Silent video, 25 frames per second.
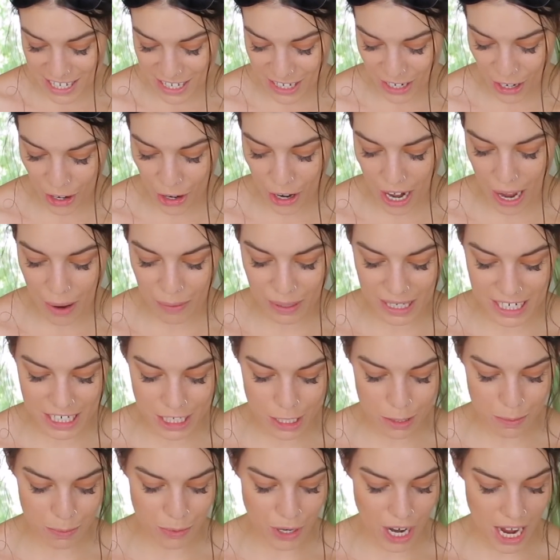So I went
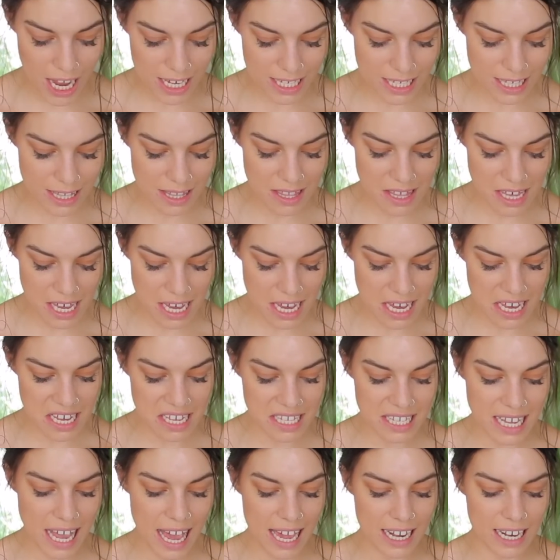into Bras and
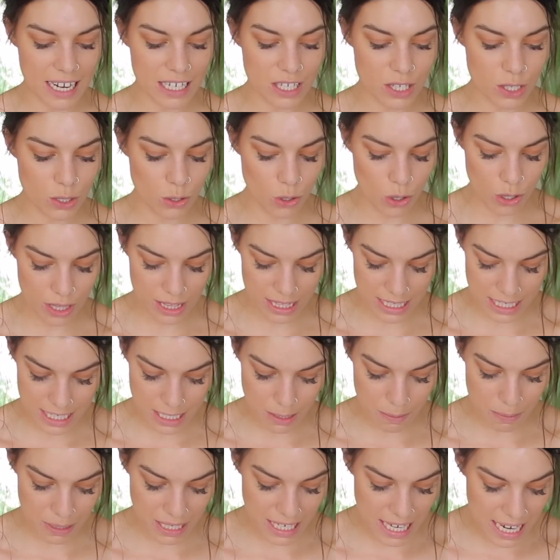Things and I saw
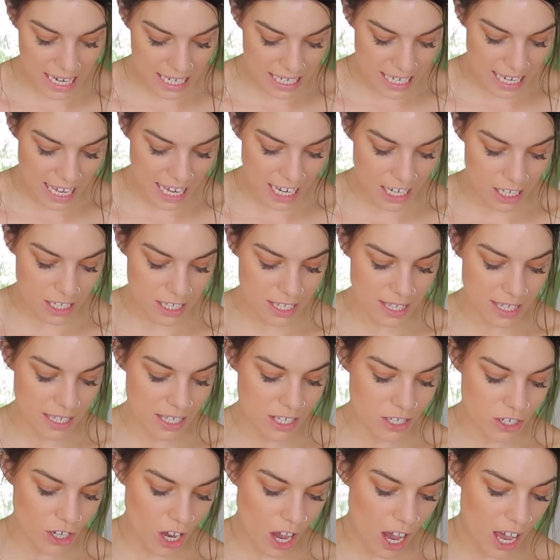this bikini, and it's the
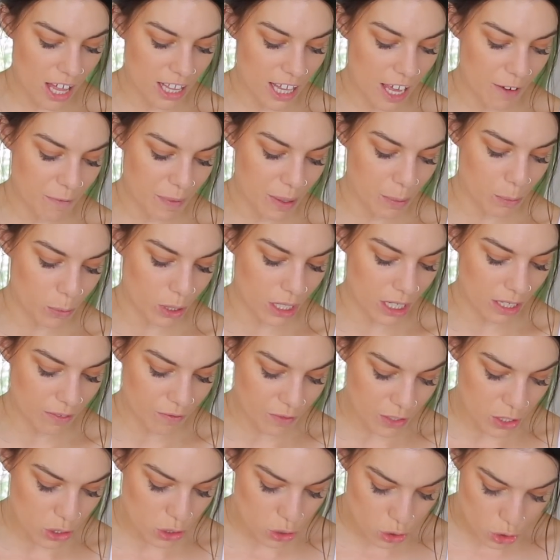style I've been
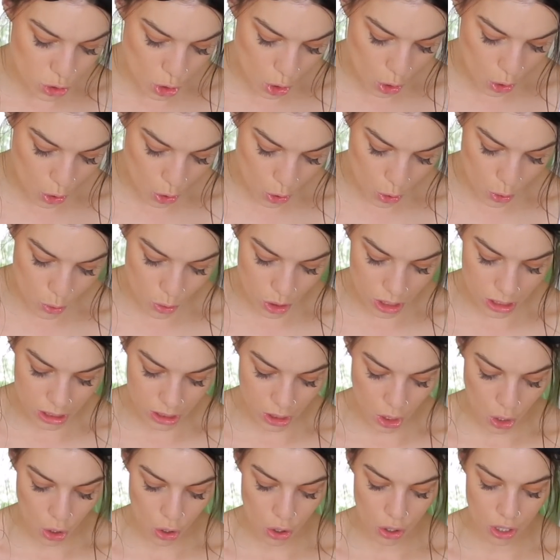wanting for so
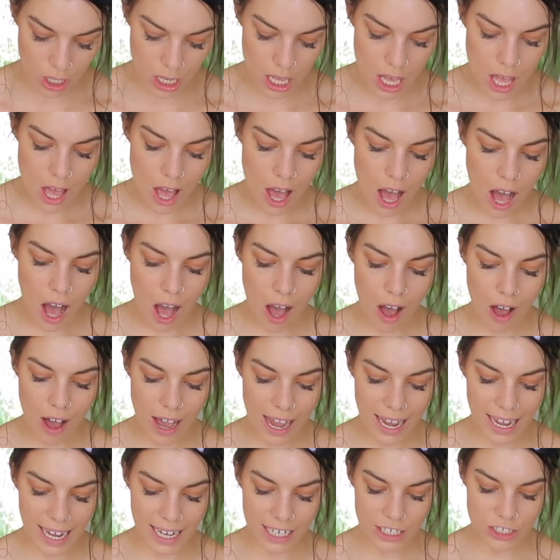long.
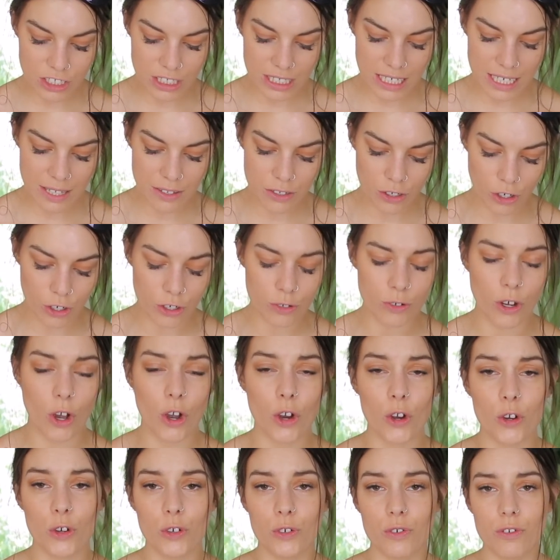I actually don't
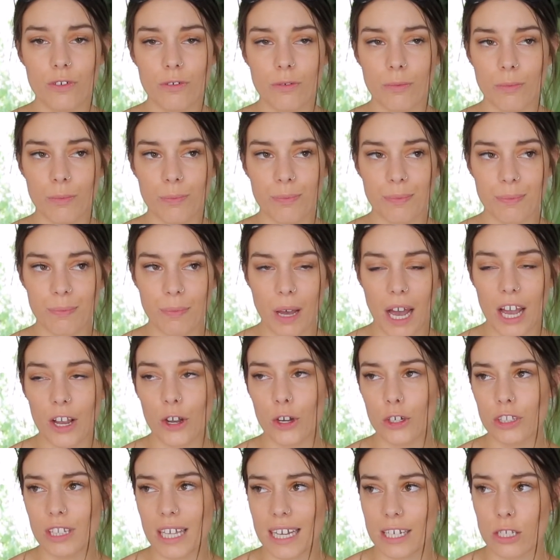own,
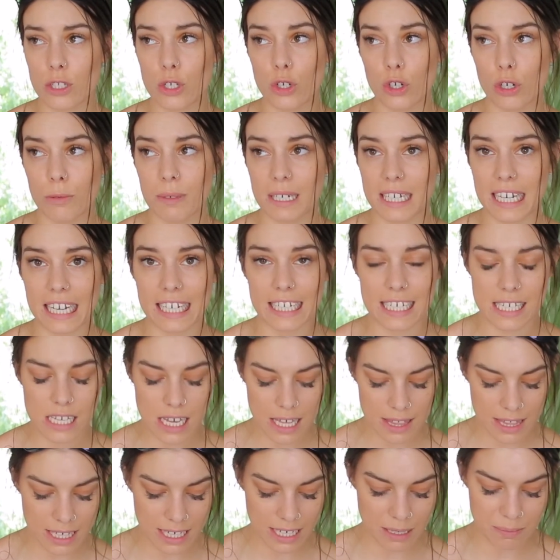I own like 2 bikinis,
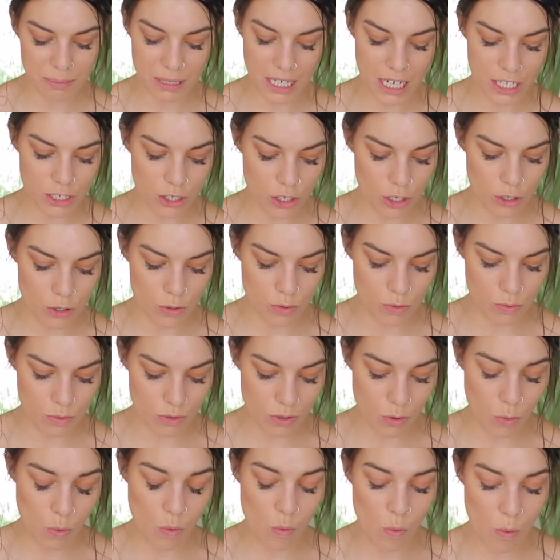I think, but I
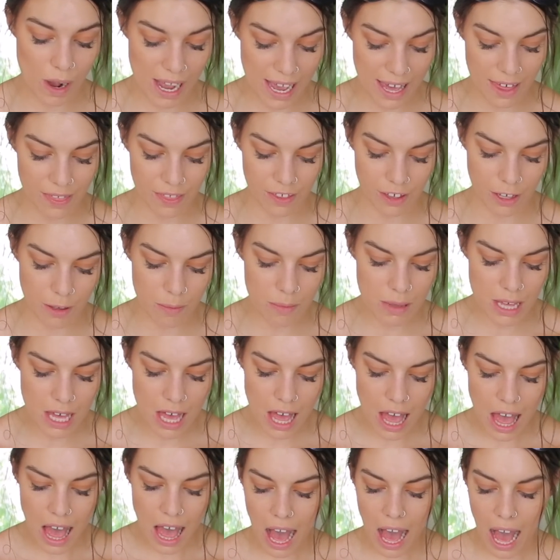don't wear them.
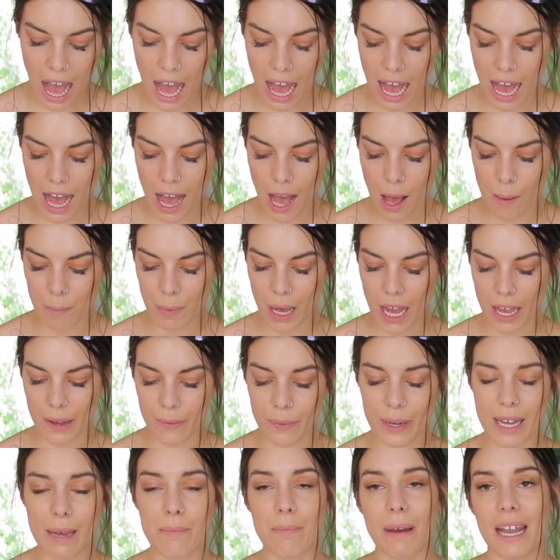
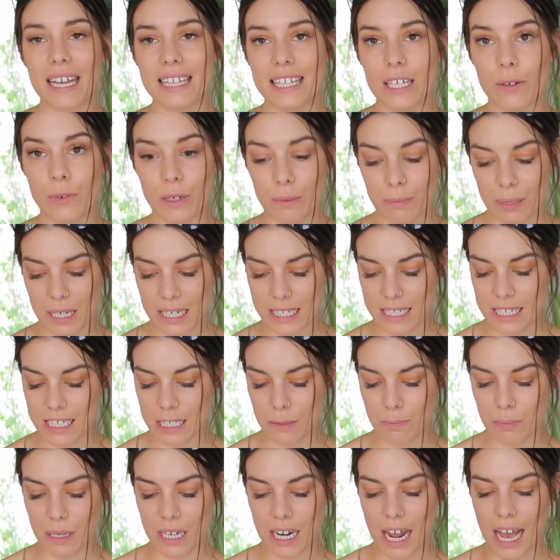I wear mainly one
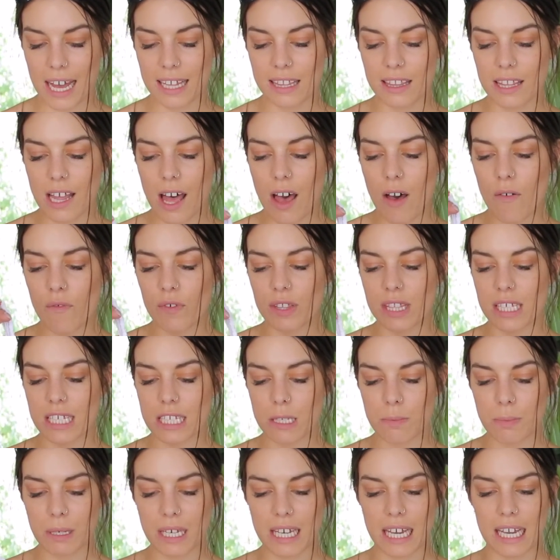pieces, but I love
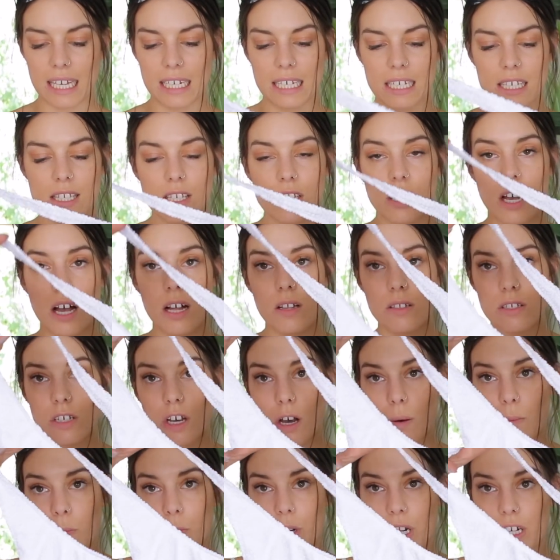this bikini style
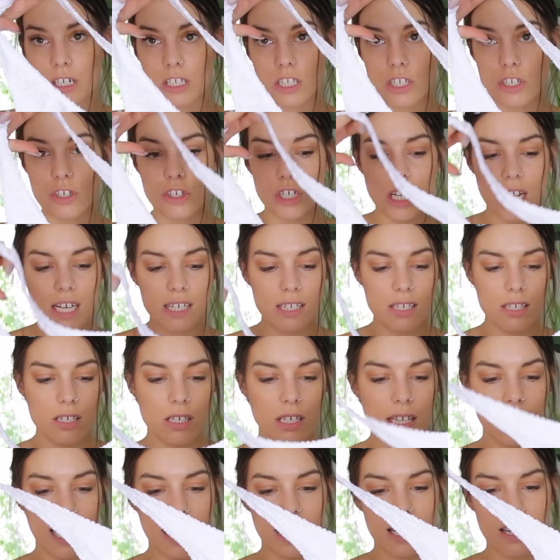top where it's
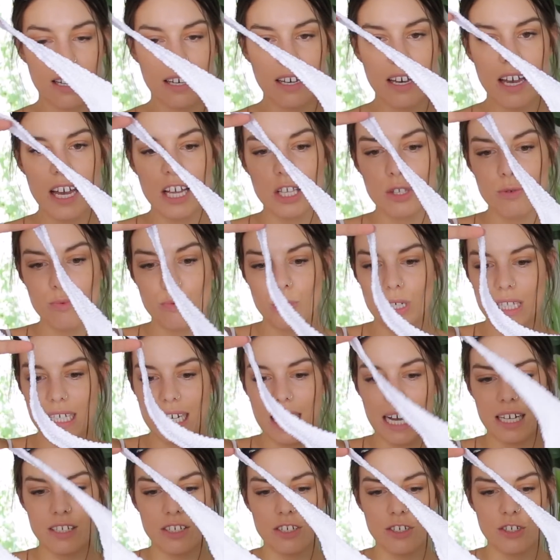just like, it's
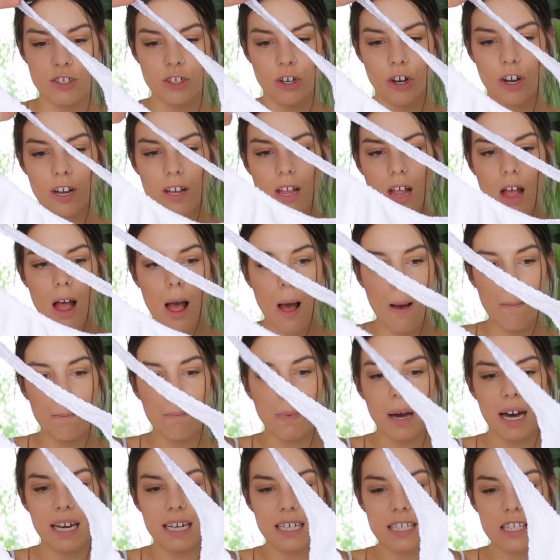really hard to show,
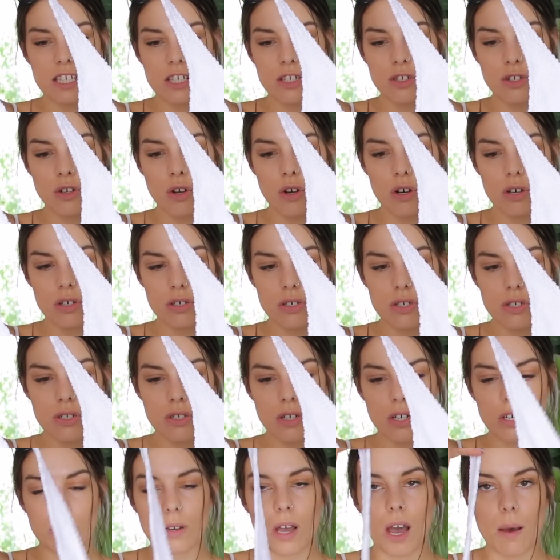but it's not
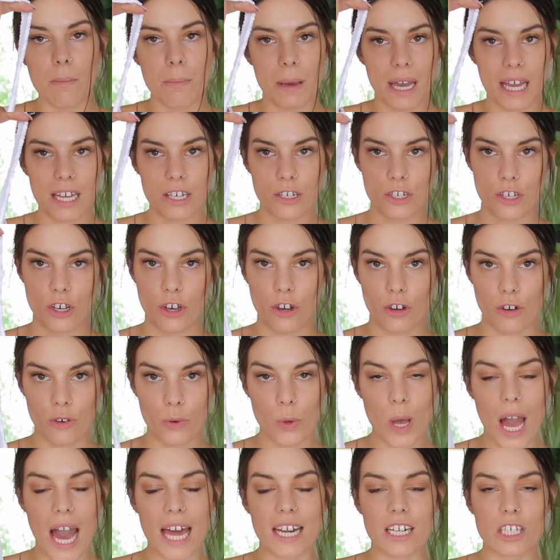a
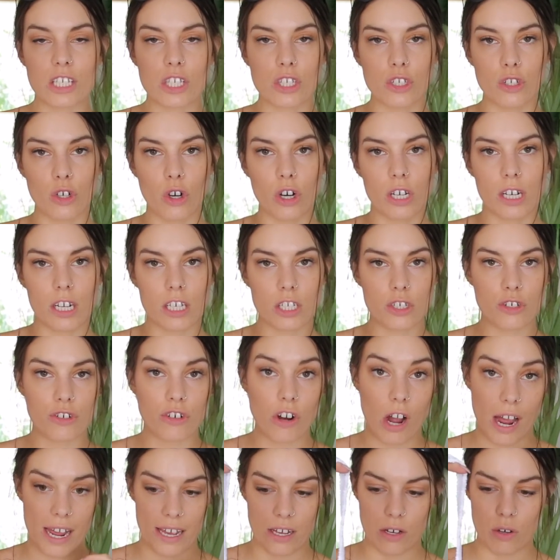bandeau and it's not
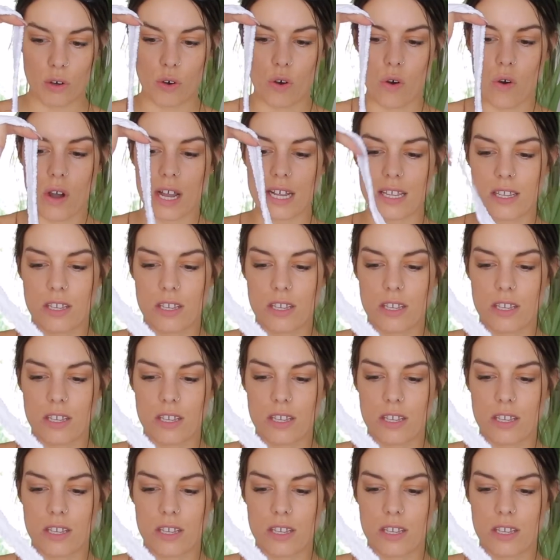triangle.